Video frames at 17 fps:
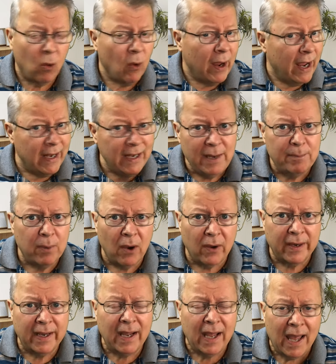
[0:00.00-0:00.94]
or
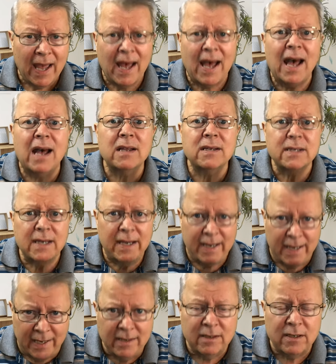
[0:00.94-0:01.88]
anybody has
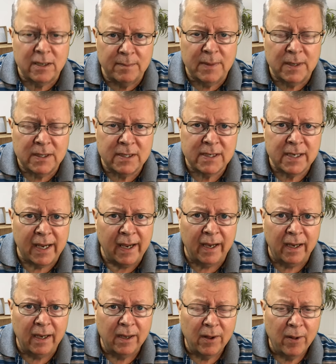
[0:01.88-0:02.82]

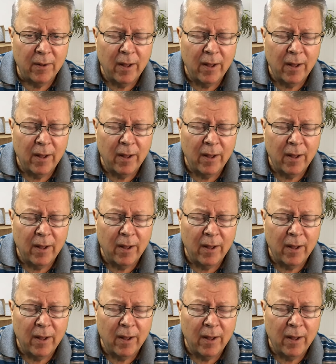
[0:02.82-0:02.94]
intimacy,